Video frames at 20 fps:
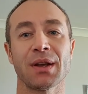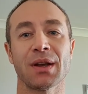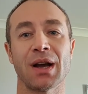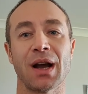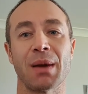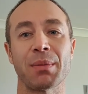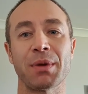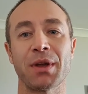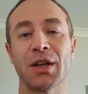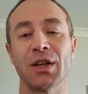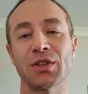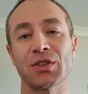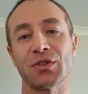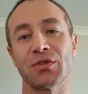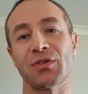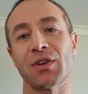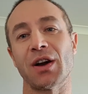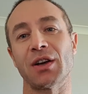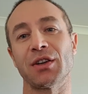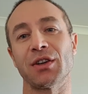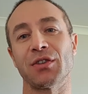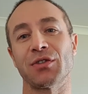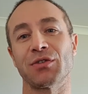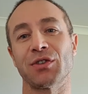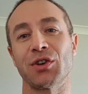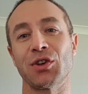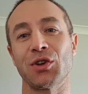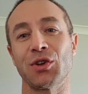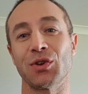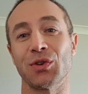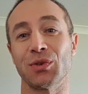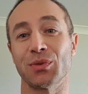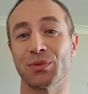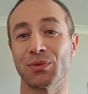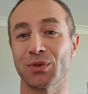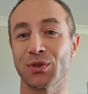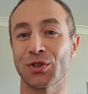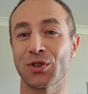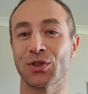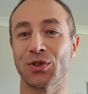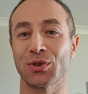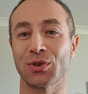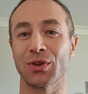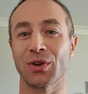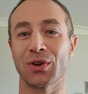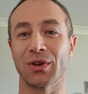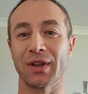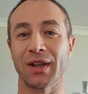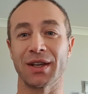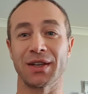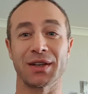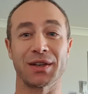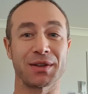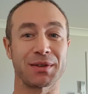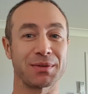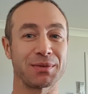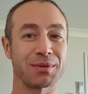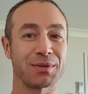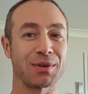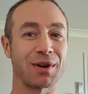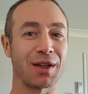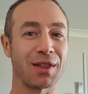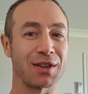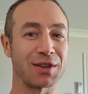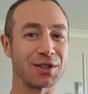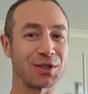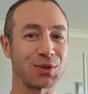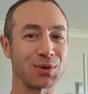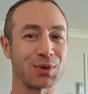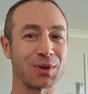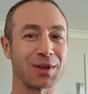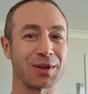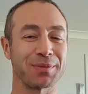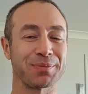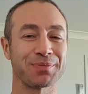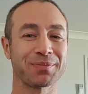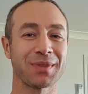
I'm here to find it for you sooner or later, rather sooner.